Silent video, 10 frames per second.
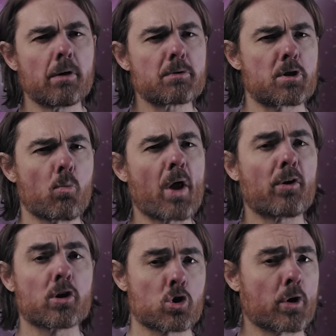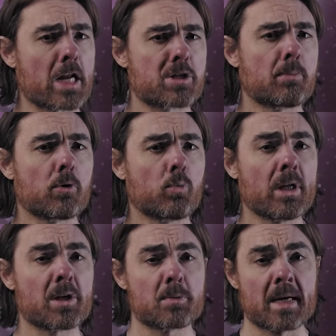There was the one on John
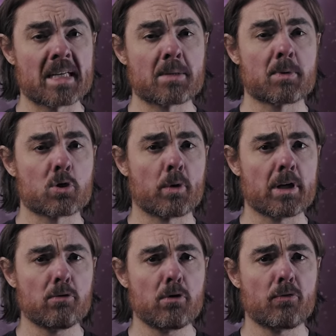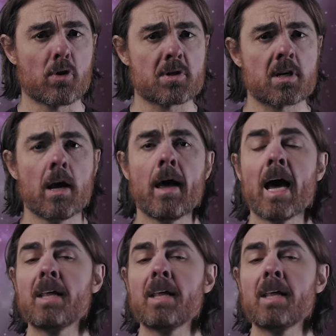Archibald Wheeler's participatory universe